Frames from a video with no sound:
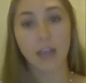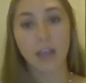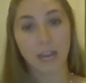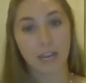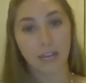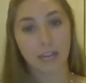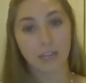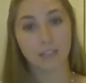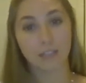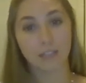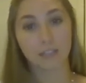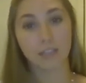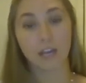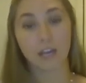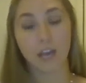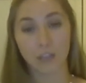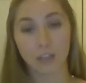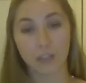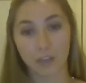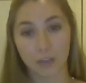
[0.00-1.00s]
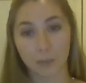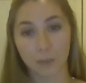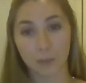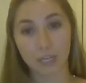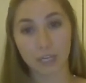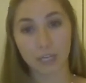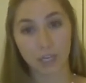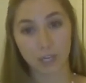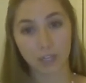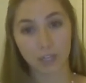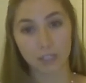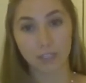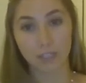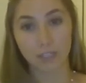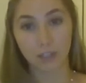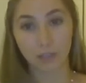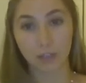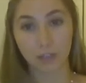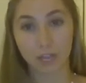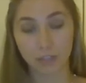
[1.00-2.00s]
and other peers in
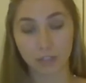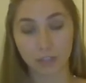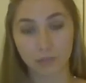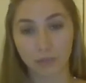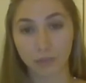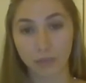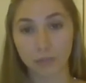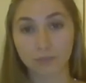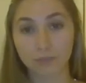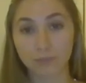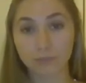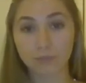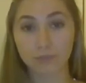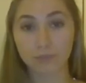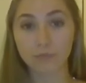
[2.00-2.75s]
the classroom.